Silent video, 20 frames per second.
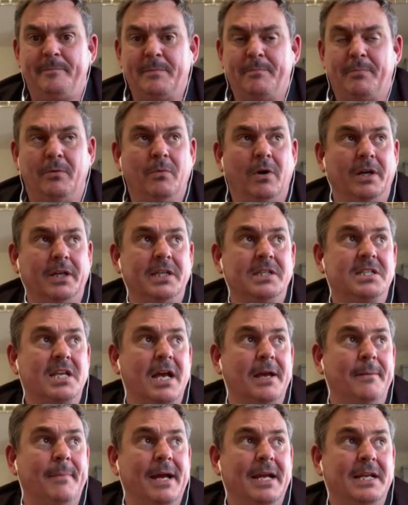But what you
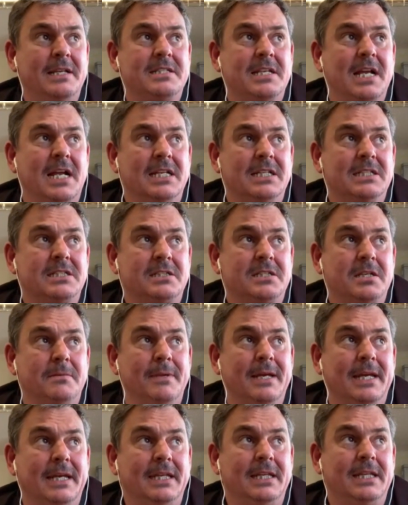say makes sense to
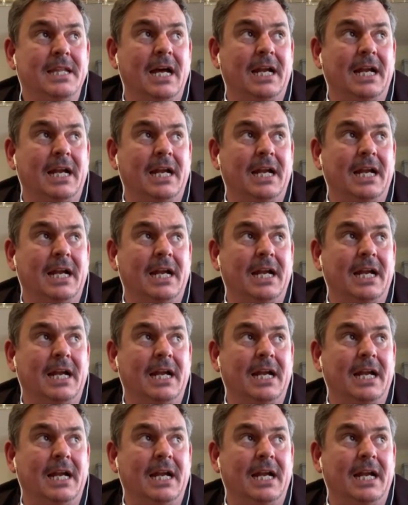me.